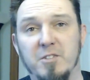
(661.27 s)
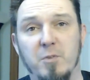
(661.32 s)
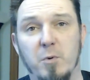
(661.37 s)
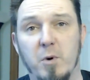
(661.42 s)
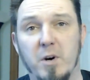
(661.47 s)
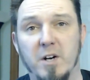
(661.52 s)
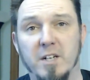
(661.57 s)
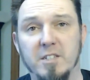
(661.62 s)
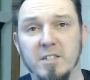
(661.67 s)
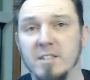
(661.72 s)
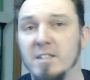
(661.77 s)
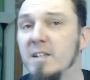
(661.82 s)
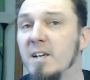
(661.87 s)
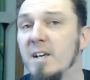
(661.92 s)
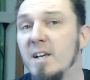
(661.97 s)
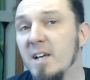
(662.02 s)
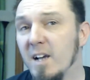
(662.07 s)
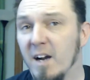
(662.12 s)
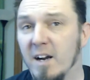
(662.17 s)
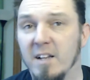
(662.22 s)
watching,
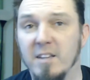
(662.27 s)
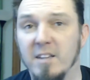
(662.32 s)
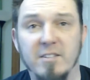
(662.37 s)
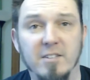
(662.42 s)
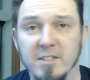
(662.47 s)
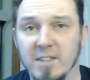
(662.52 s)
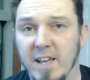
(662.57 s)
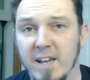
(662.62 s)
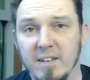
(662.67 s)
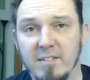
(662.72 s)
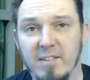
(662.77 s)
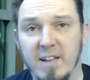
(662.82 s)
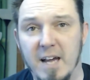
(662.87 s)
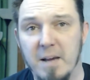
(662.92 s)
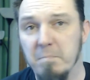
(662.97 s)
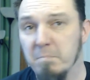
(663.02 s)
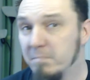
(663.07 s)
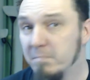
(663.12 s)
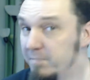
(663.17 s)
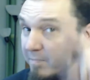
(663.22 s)
and until next
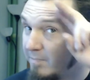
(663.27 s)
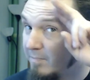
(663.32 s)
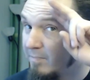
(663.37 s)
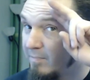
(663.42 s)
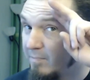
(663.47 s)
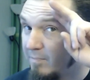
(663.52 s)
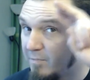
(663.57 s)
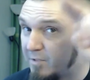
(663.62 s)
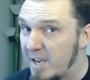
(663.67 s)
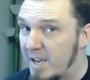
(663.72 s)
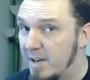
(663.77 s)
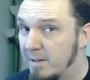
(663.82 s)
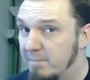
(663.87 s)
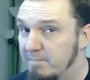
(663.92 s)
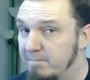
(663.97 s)
time, see ya.